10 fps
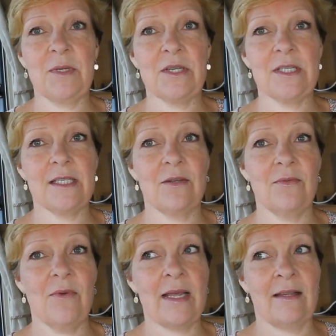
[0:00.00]
because the
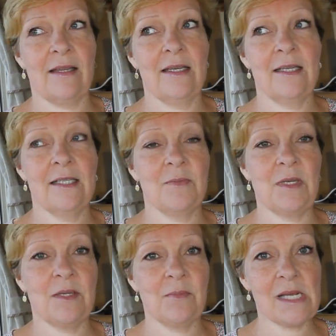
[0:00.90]
weather has
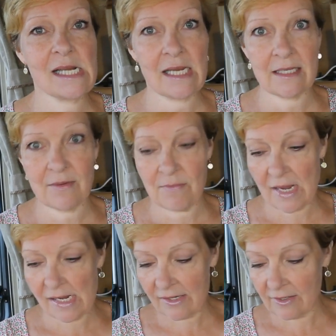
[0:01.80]
been a bit hit and
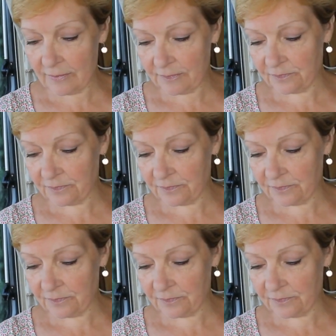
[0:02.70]
miss.